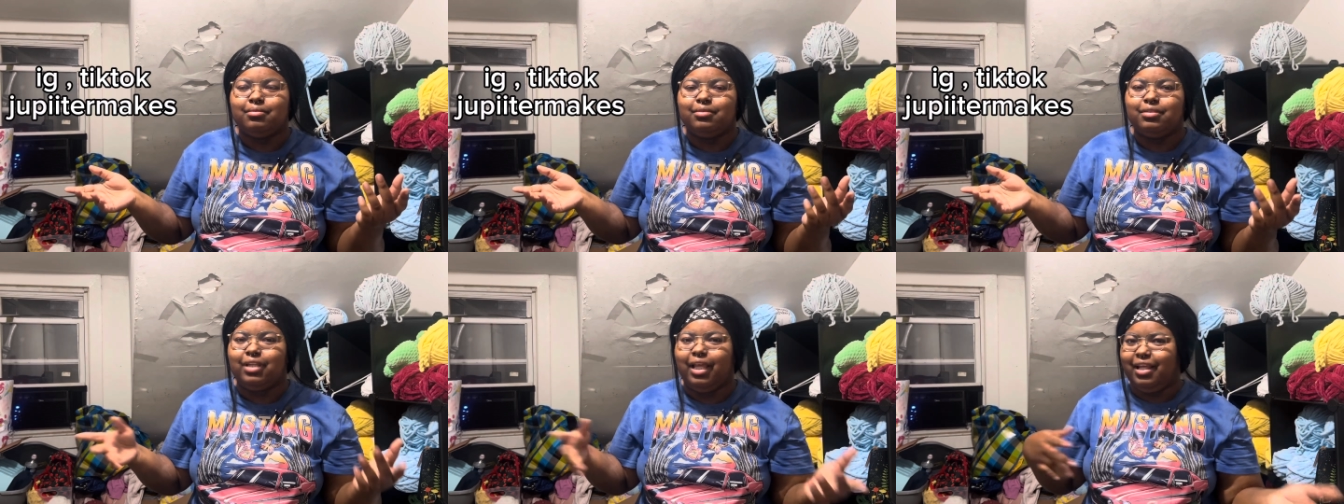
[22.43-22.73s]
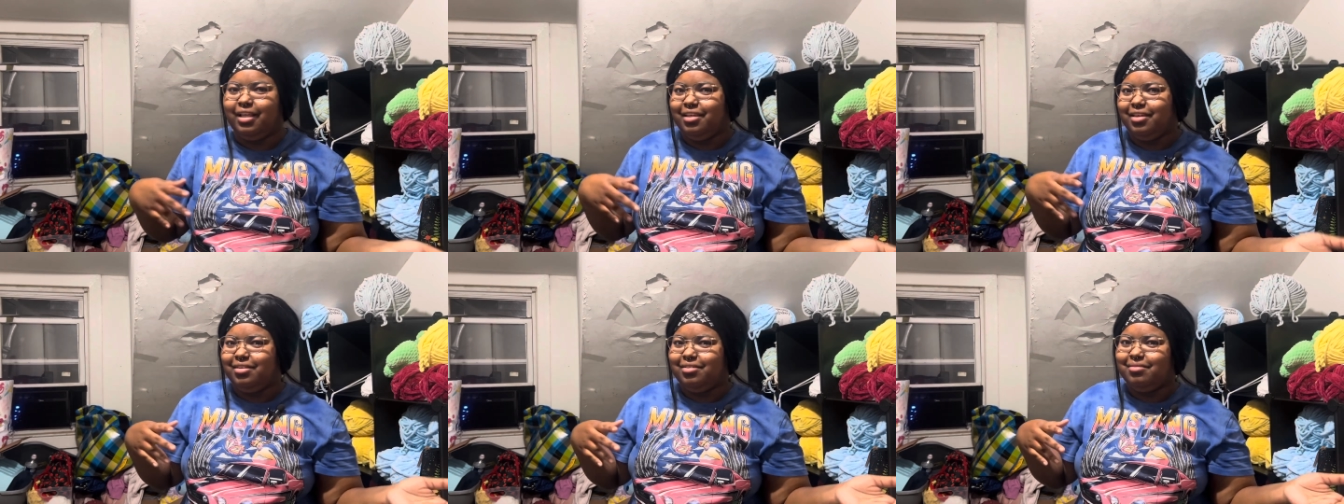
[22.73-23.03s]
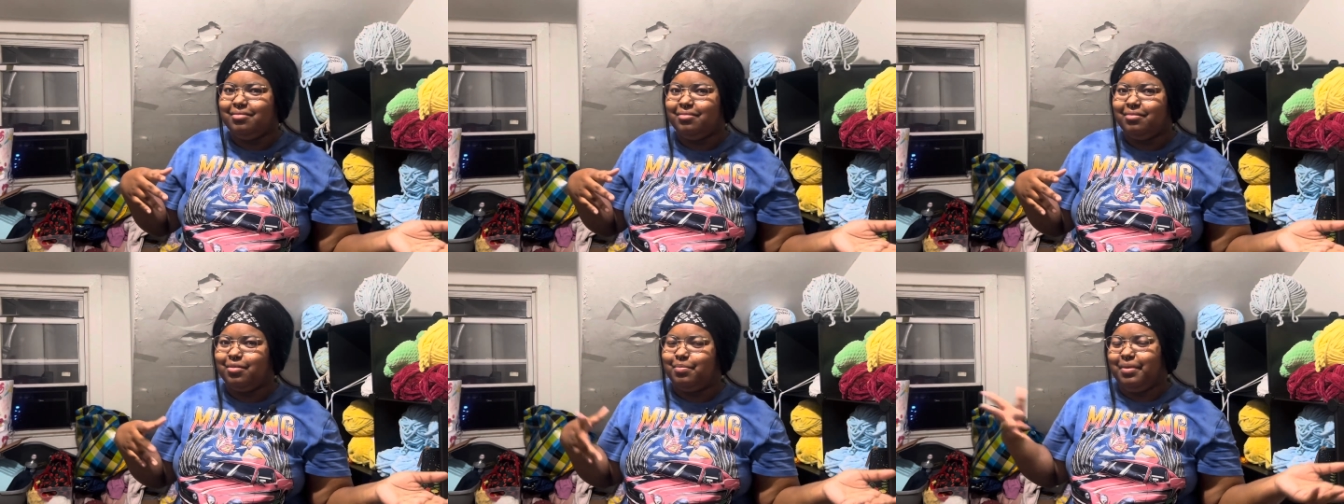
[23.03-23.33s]

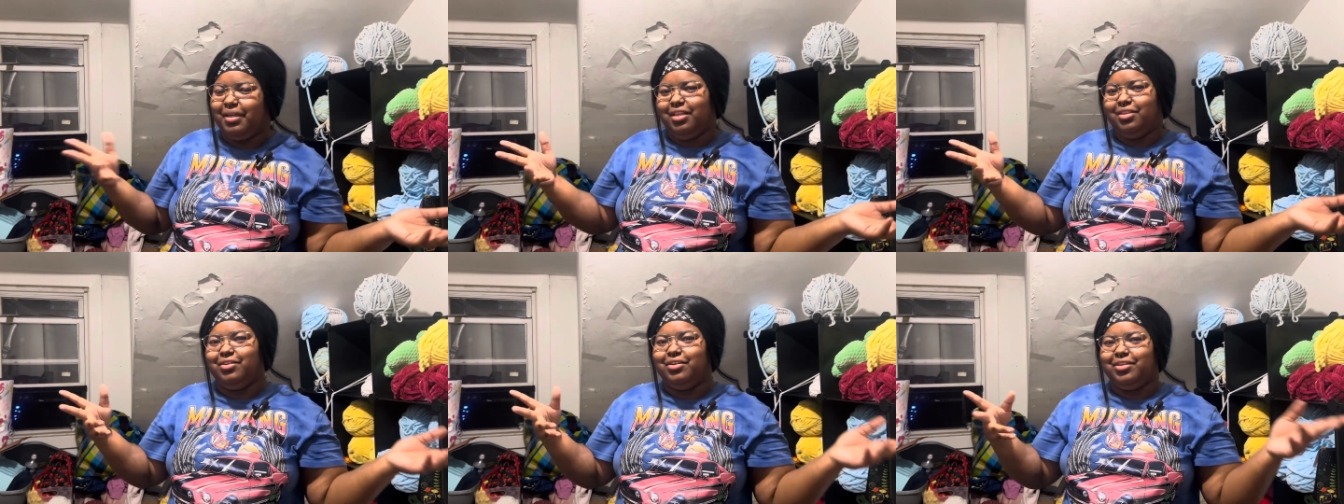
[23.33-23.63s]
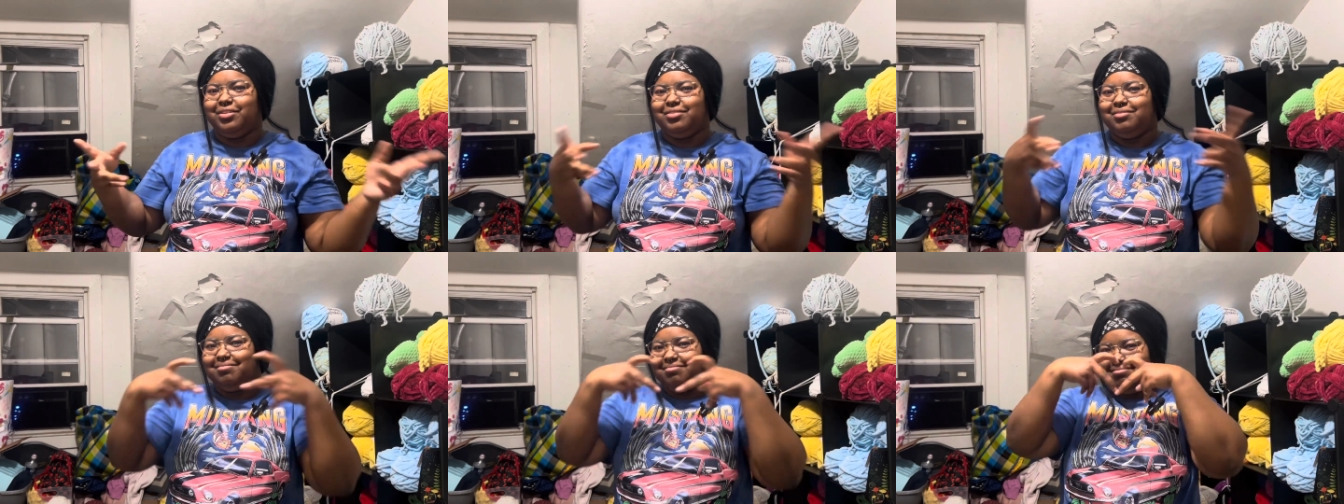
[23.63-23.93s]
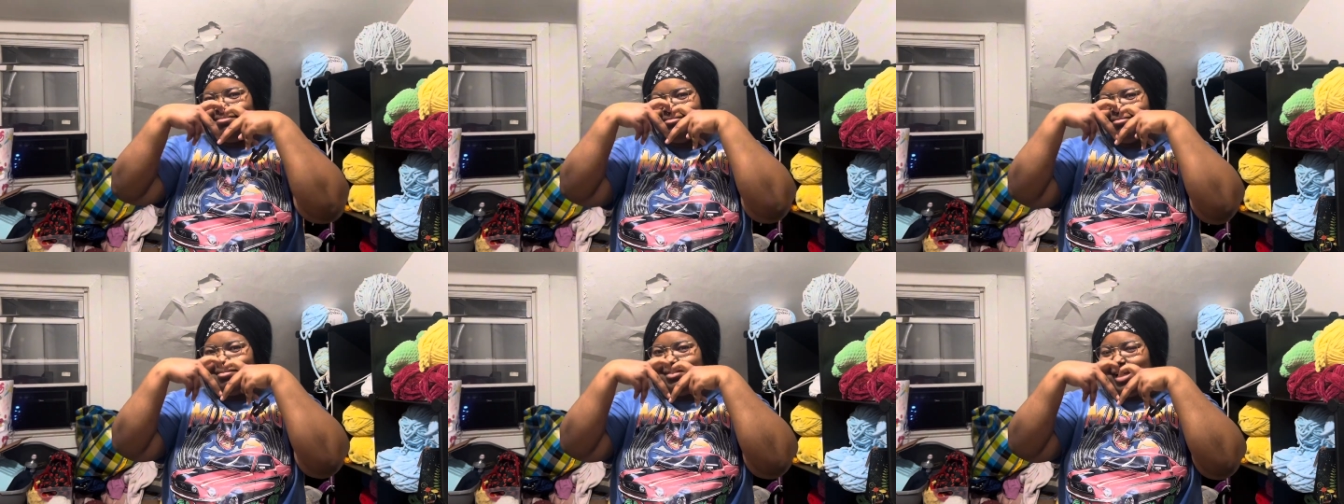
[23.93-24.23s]
you for being loyal.
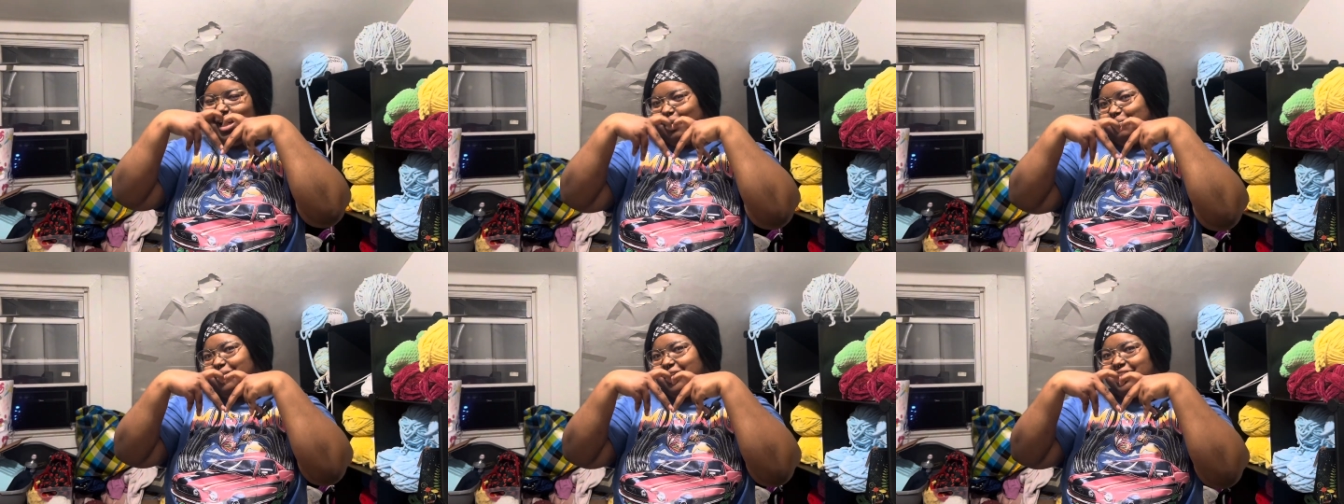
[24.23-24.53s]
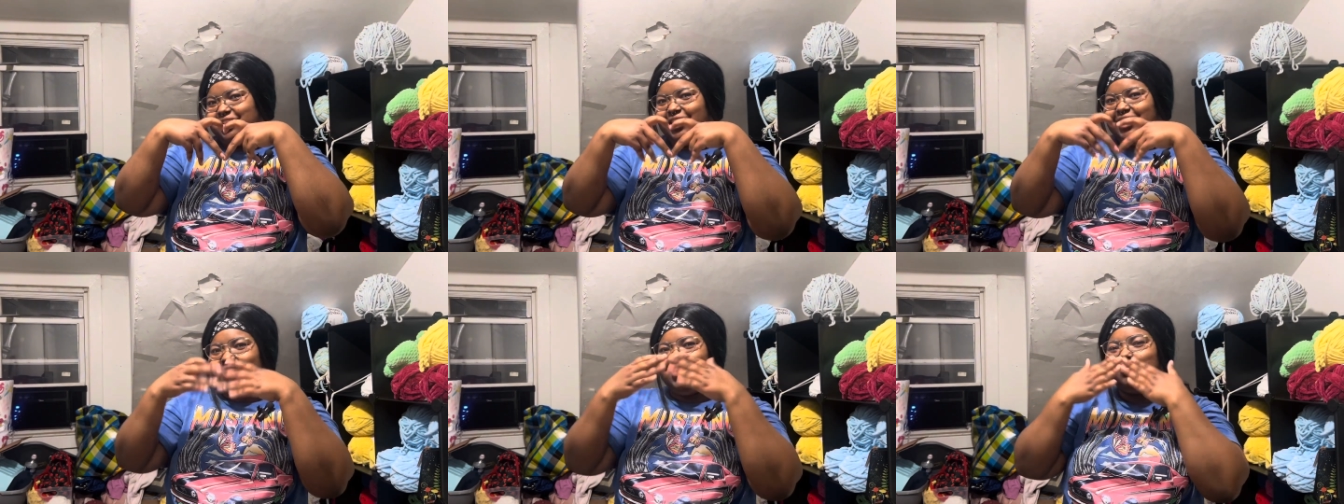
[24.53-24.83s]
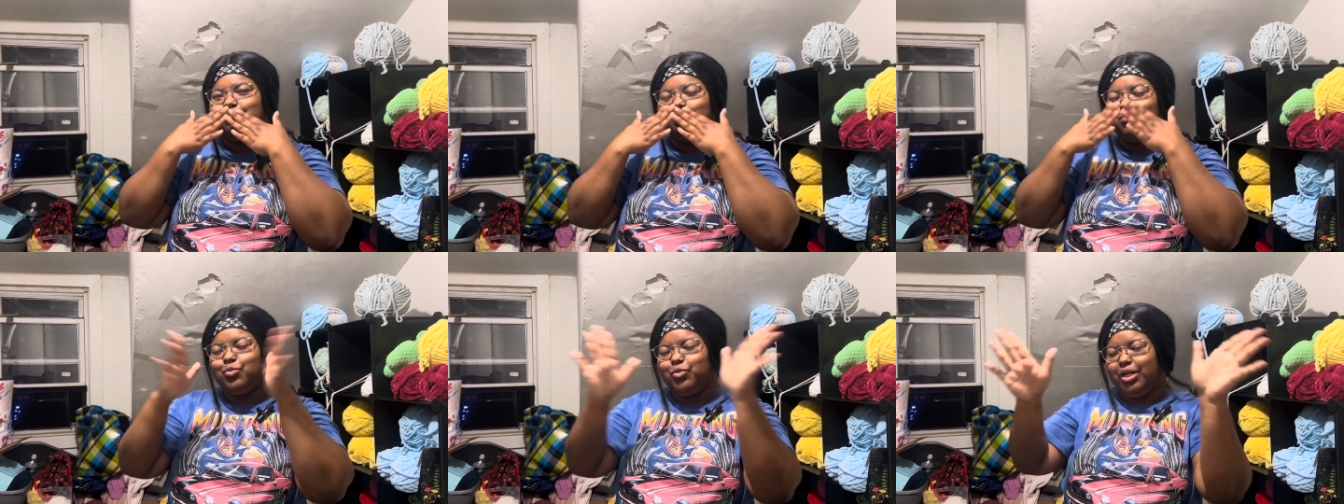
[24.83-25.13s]
I
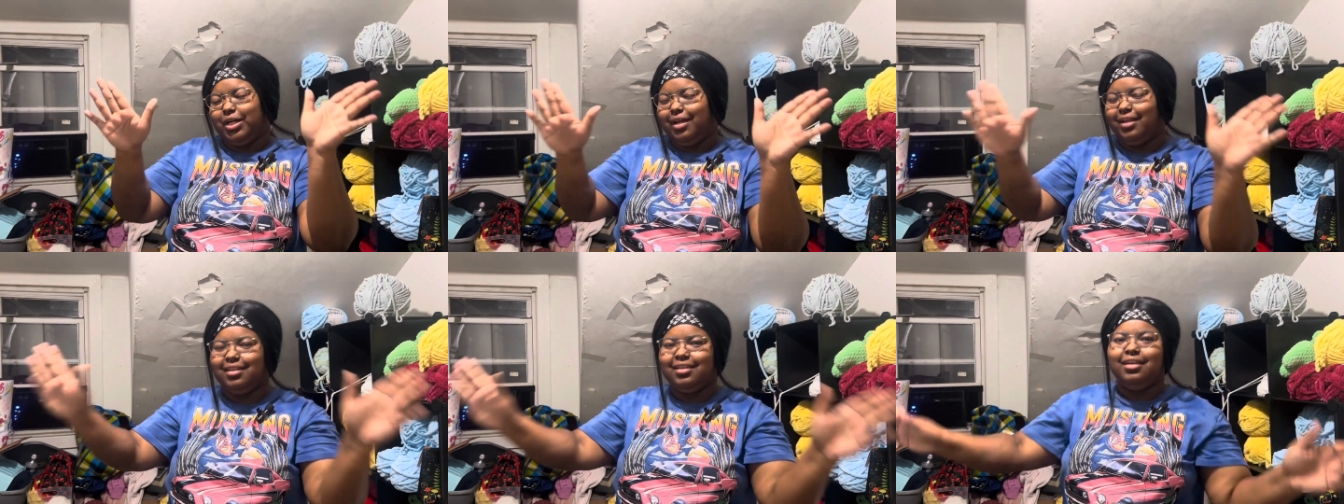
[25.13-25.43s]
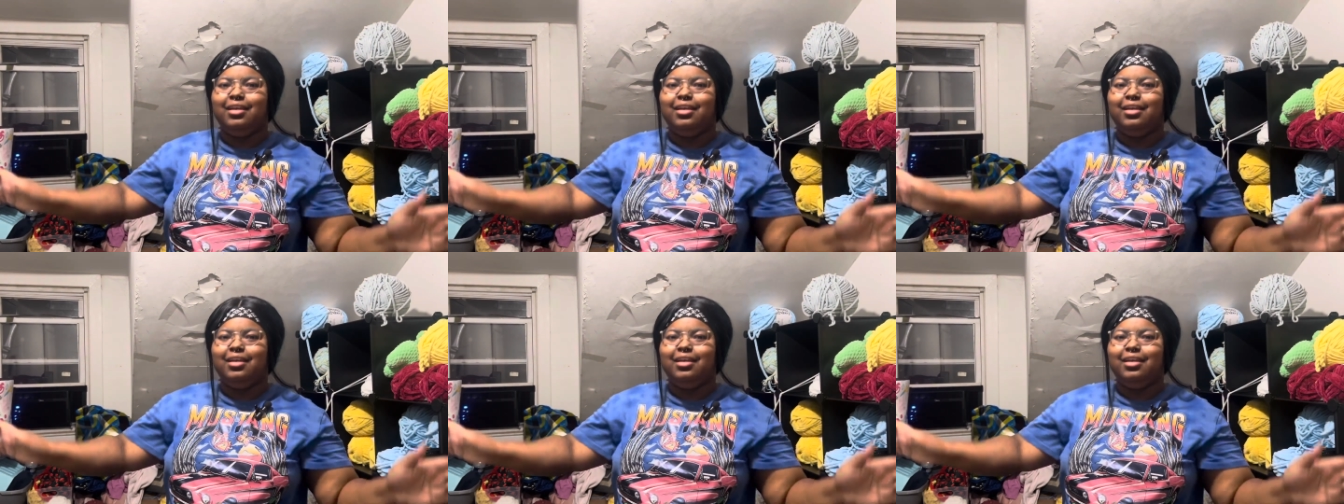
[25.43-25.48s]
appreciate it.